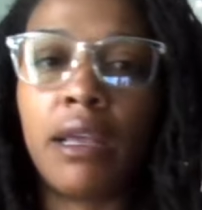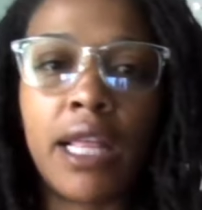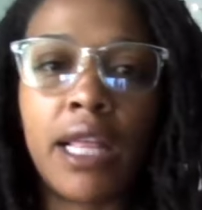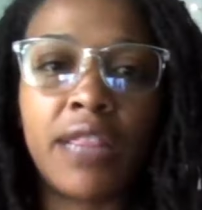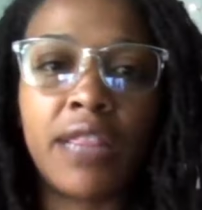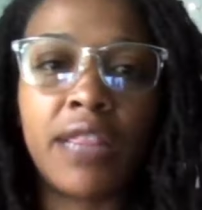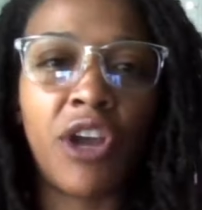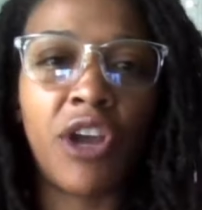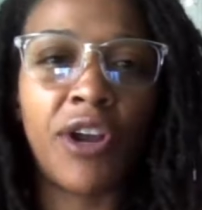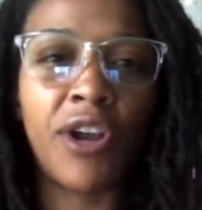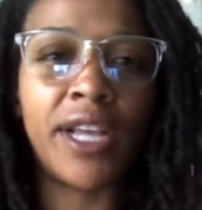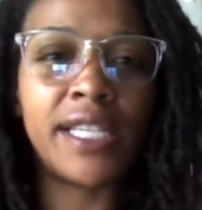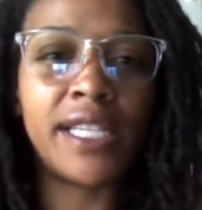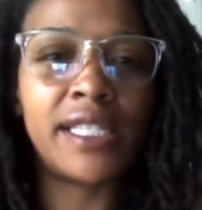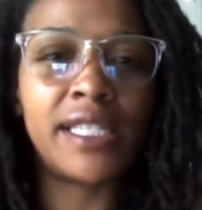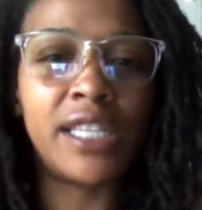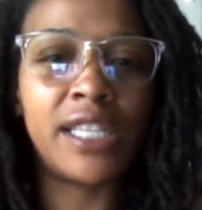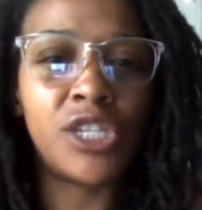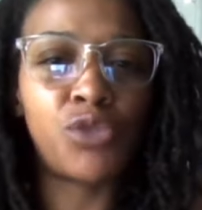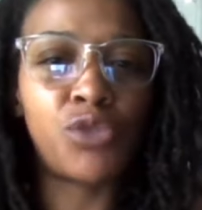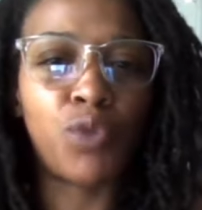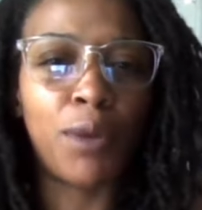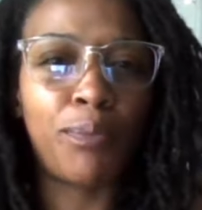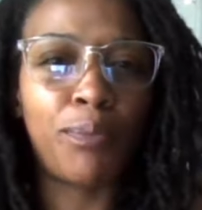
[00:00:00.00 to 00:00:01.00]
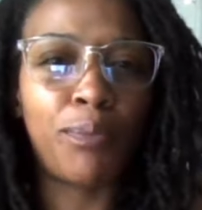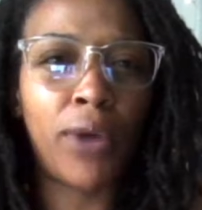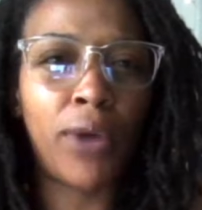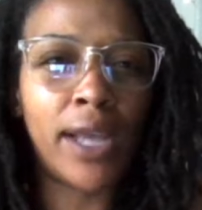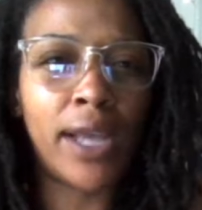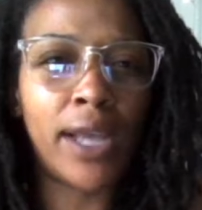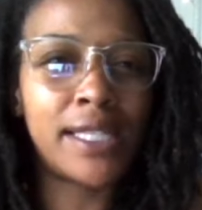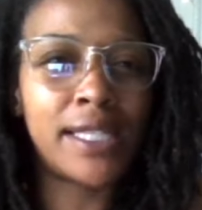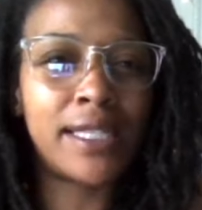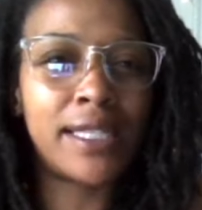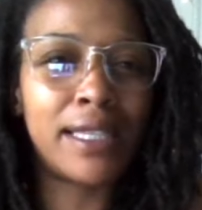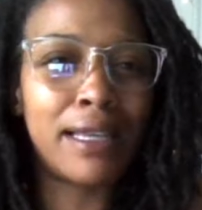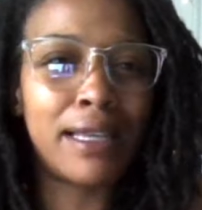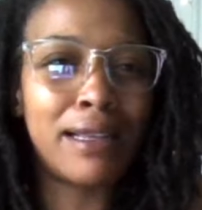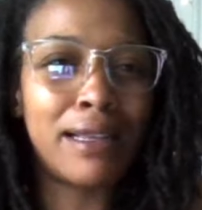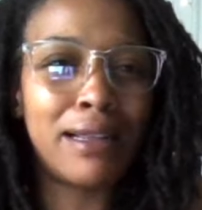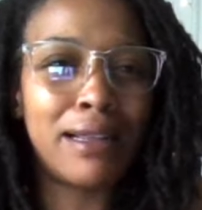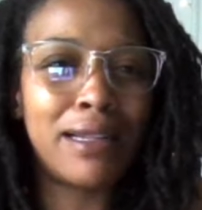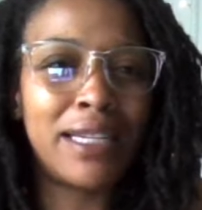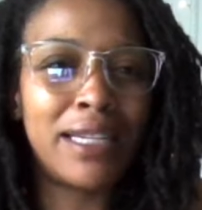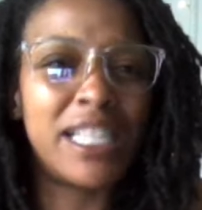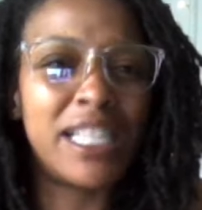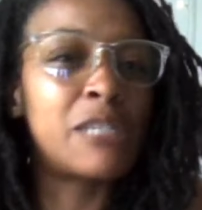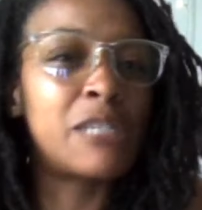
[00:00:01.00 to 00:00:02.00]
there is this repressed
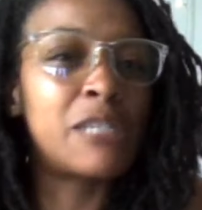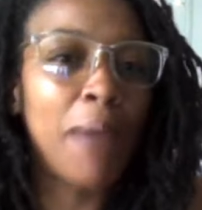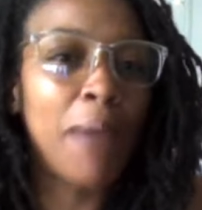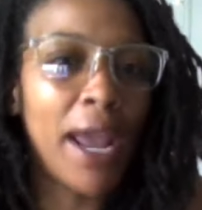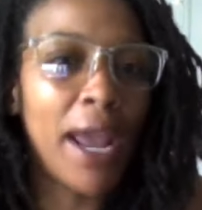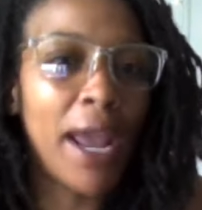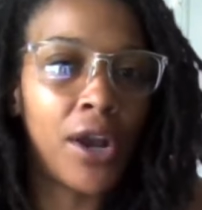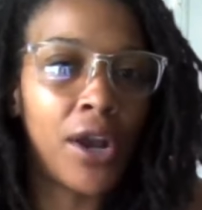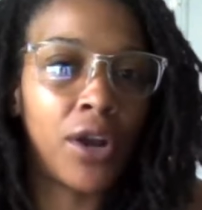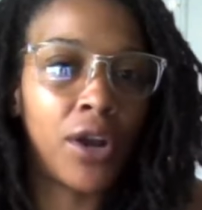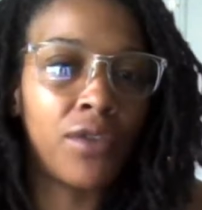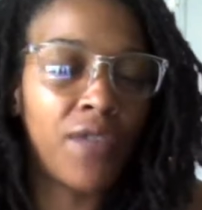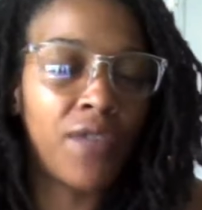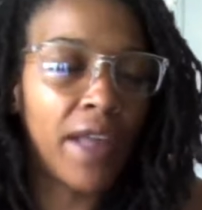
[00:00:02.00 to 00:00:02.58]
despair.